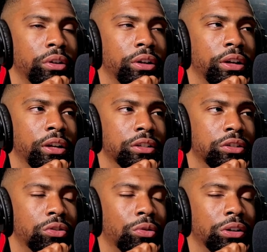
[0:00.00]
it's
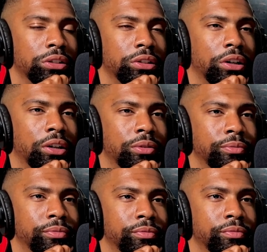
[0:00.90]
crunch time,
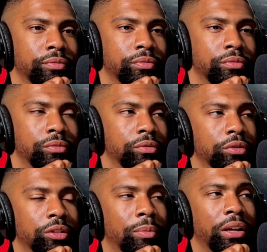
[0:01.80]

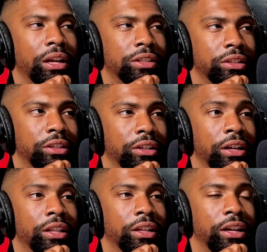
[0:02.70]
somebody has to
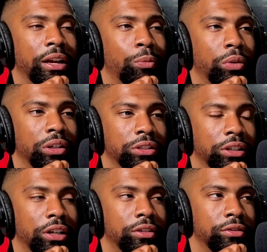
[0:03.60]
hit the game-winning
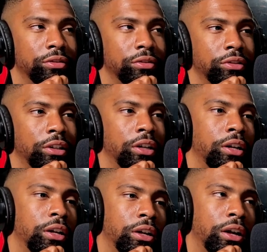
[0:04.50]
shot.
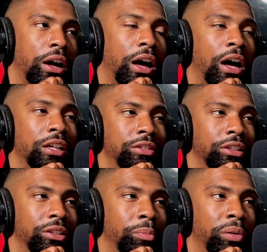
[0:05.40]
I
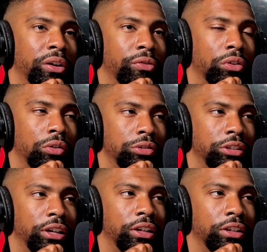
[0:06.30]
set the pick for
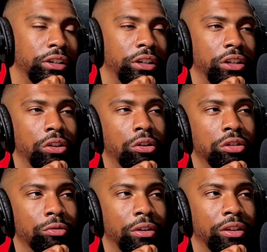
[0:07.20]
Jose. He goes
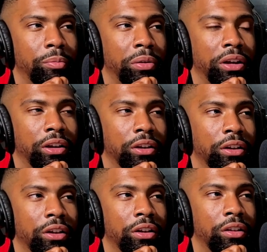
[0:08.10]
around the pick.
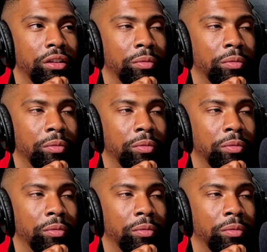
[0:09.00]
The